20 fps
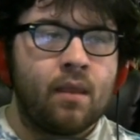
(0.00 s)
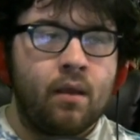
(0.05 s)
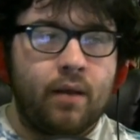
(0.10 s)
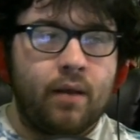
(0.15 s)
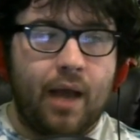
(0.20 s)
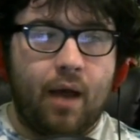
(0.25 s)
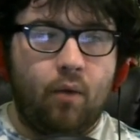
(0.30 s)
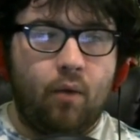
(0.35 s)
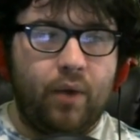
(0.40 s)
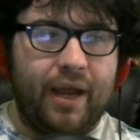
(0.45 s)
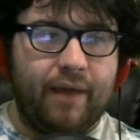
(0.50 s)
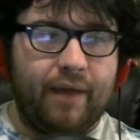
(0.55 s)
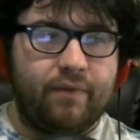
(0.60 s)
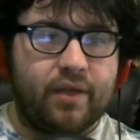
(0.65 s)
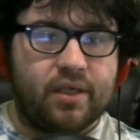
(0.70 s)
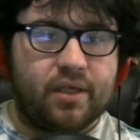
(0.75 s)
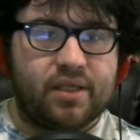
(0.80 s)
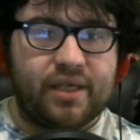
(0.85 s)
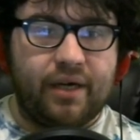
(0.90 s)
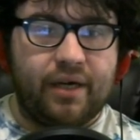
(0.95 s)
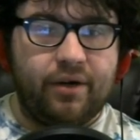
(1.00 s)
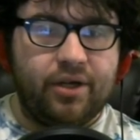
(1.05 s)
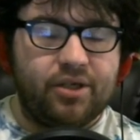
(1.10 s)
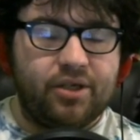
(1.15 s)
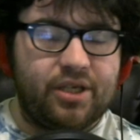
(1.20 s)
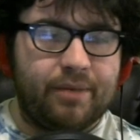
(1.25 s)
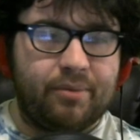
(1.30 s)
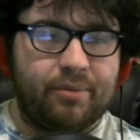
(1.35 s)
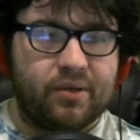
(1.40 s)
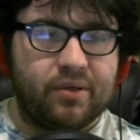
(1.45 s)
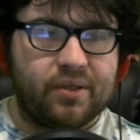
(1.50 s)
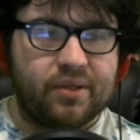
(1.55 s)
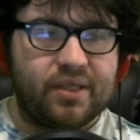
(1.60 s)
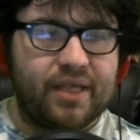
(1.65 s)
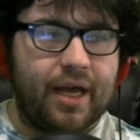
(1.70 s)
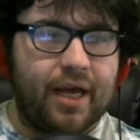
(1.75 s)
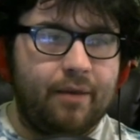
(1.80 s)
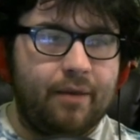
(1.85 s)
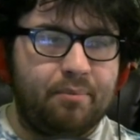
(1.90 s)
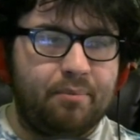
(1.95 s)
Now we have the stereotypical
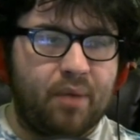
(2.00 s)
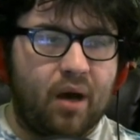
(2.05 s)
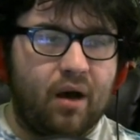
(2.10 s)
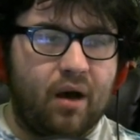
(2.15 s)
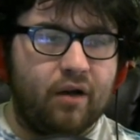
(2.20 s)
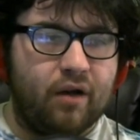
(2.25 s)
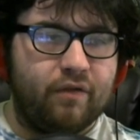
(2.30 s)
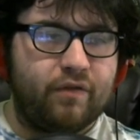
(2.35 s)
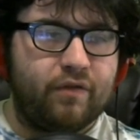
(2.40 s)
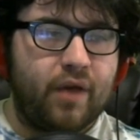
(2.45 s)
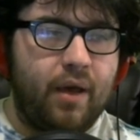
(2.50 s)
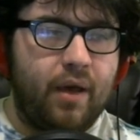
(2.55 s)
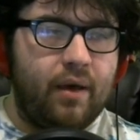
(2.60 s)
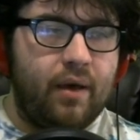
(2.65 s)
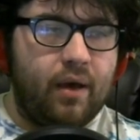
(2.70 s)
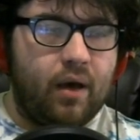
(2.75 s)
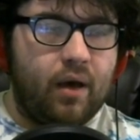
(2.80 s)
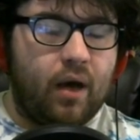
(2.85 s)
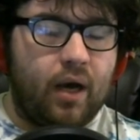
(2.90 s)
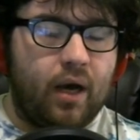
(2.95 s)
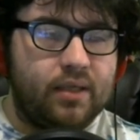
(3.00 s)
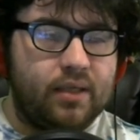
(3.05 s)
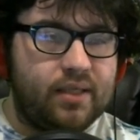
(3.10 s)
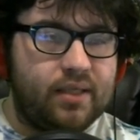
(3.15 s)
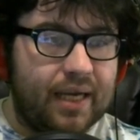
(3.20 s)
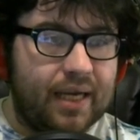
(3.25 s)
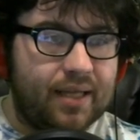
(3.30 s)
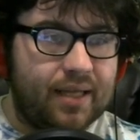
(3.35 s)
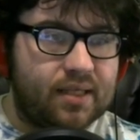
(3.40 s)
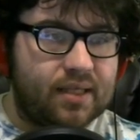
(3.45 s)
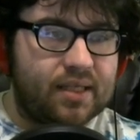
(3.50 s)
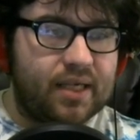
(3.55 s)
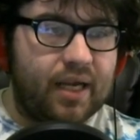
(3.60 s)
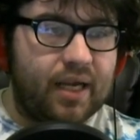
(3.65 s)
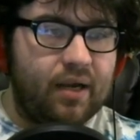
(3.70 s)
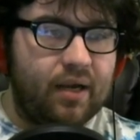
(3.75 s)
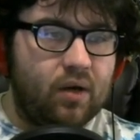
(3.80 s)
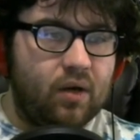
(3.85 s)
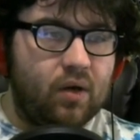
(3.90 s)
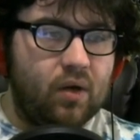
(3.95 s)
setup of Death
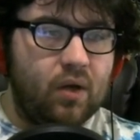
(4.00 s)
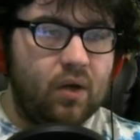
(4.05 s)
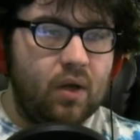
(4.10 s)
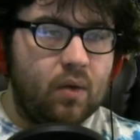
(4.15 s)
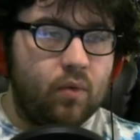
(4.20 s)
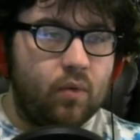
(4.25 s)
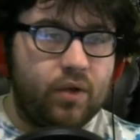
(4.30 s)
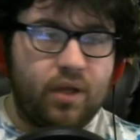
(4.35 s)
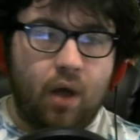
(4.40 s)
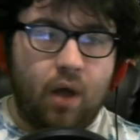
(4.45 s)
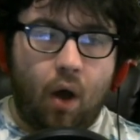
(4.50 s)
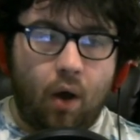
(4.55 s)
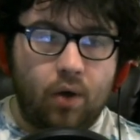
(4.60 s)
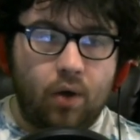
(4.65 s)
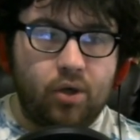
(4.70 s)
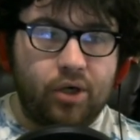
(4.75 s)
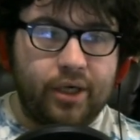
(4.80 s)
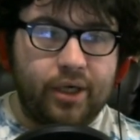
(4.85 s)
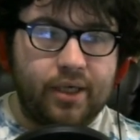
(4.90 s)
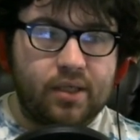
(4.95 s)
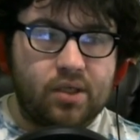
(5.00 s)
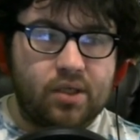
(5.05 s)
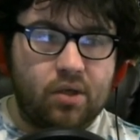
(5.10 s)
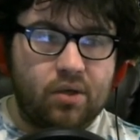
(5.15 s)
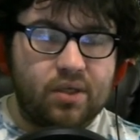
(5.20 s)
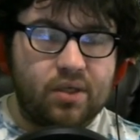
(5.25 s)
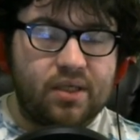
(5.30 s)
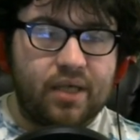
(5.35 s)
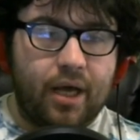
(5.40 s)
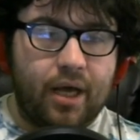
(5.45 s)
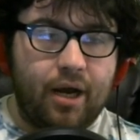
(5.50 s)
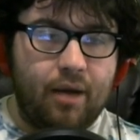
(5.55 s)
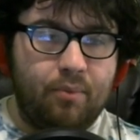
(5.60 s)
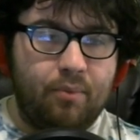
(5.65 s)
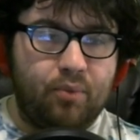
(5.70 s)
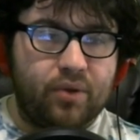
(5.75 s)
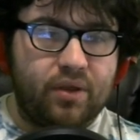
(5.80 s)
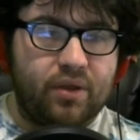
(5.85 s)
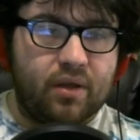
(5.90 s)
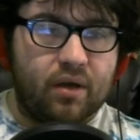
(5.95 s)
Seal with the Hungering Soul
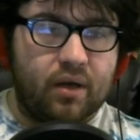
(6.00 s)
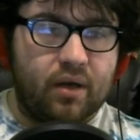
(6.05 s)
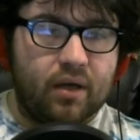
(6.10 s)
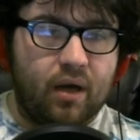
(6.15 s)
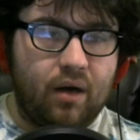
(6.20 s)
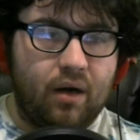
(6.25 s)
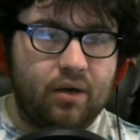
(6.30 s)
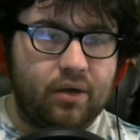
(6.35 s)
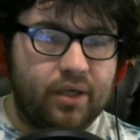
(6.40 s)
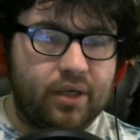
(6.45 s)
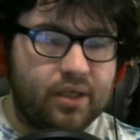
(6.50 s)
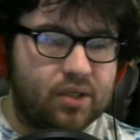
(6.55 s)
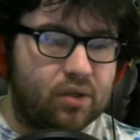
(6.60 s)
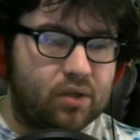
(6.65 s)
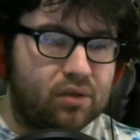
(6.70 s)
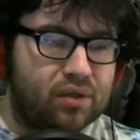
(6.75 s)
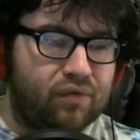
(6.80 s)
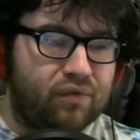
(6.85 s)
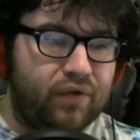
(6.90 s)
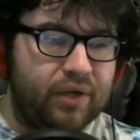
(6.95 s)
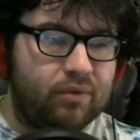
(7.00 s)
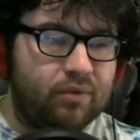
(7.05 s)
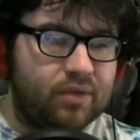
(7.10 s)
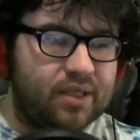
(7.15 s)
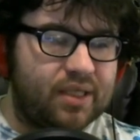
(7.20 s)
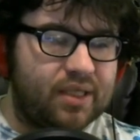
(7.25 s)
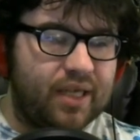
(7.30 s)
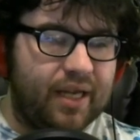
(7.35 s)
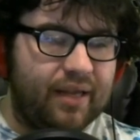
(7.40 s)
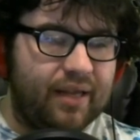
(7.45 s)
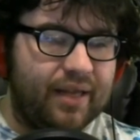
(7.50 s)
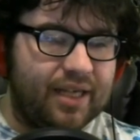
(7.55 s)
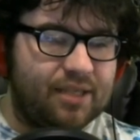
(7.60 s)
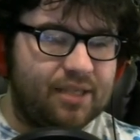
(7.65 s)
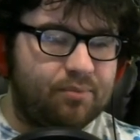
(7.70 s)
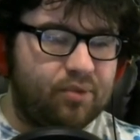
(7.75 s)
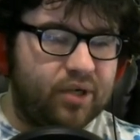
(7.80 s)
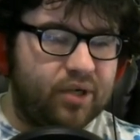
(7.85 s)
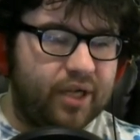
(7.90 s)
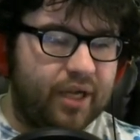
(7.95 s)
setup with the Hungering Souls frequency. That's
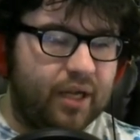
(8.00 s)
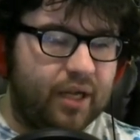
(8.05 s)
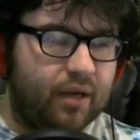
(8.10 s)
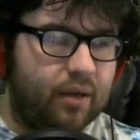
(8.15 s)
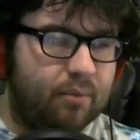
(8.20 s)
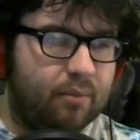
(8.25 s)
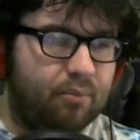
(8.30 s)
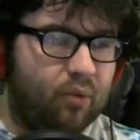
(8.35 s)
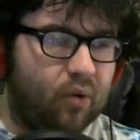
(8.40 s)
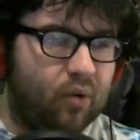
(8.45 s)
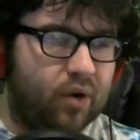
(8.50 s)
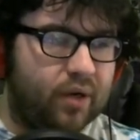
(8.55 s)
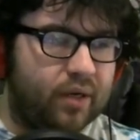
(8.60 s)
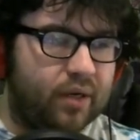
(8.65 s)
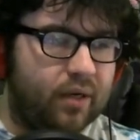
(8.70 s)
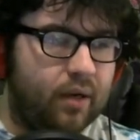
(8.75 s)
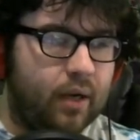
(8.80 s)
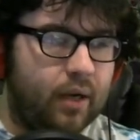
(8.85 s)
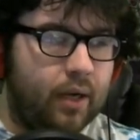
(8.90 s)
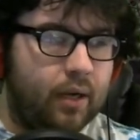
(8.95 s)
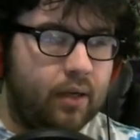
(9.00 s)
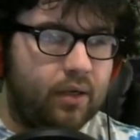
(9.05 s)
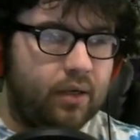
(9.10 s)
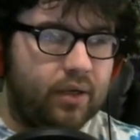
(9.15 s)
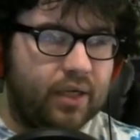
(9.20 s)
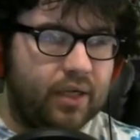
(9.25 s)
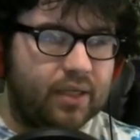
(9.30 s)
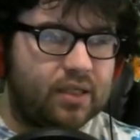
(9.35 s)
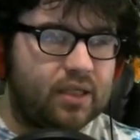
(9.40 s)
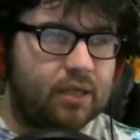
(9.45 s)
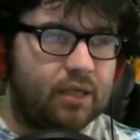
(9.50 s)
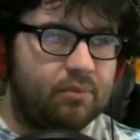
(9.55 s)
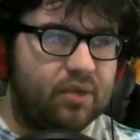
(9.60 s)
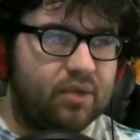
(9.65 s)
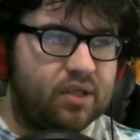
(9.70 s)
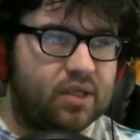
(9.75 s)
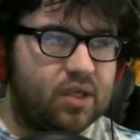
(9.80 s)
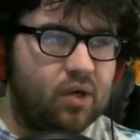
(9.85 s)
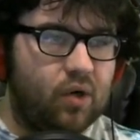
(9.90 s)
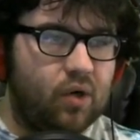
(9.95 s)
pretty important. You get
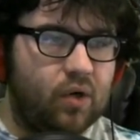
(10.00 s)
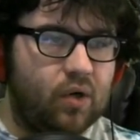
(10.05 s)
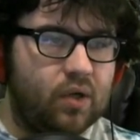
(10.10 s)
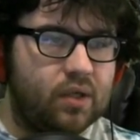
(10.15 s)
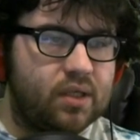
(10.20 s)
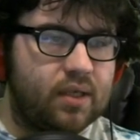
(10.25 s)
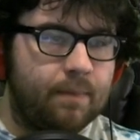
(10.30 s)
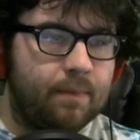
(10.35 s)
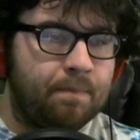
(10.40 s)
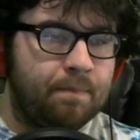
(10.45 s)
Summoned Skulls.